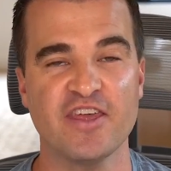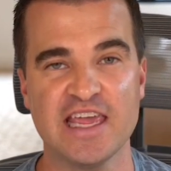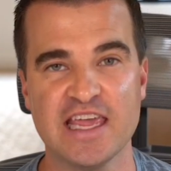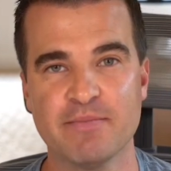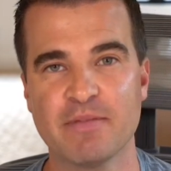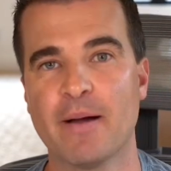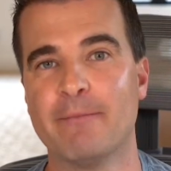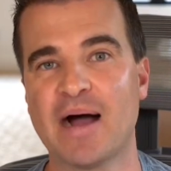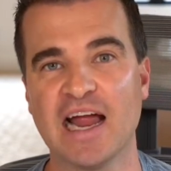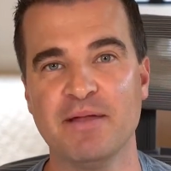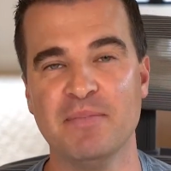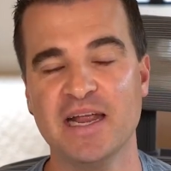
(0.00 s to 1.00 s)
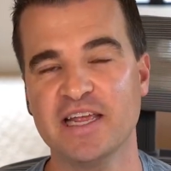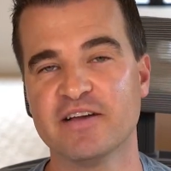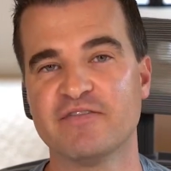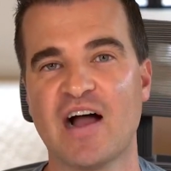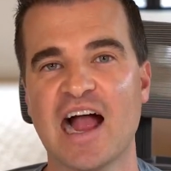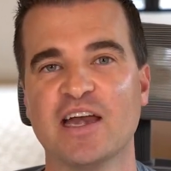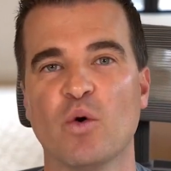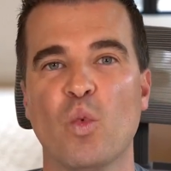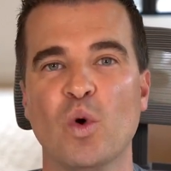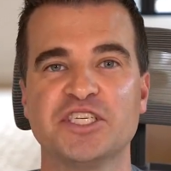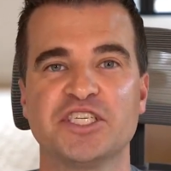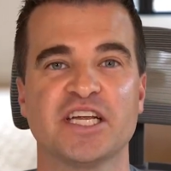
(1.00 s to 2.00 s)
theme by
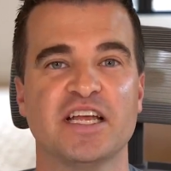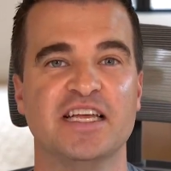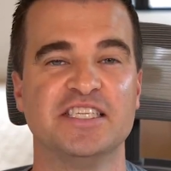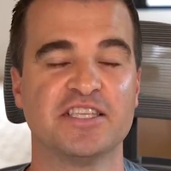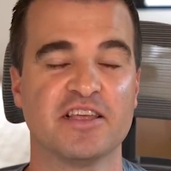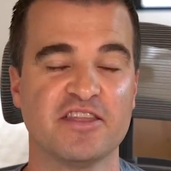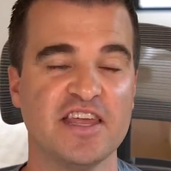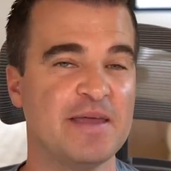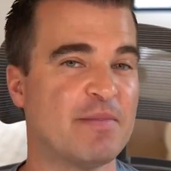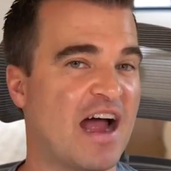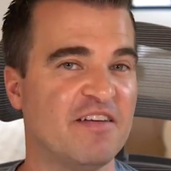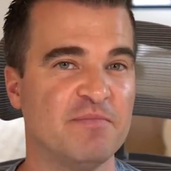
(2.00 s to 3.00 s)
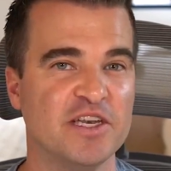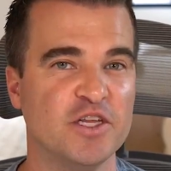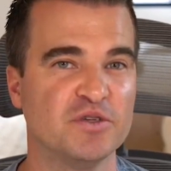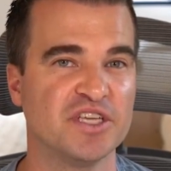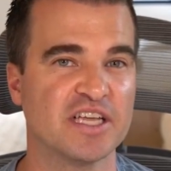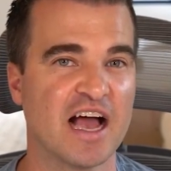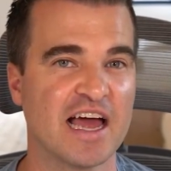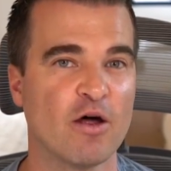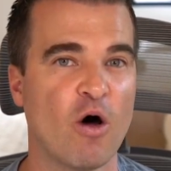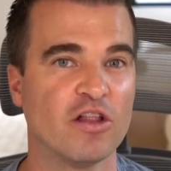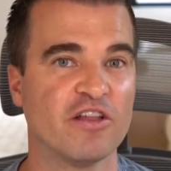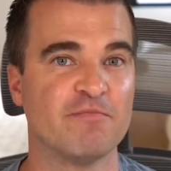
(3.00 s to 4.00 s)
Mediavine, which is the theme I've been using
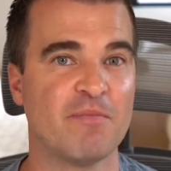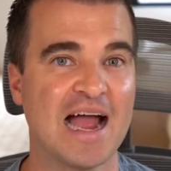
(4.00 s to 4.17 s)
on all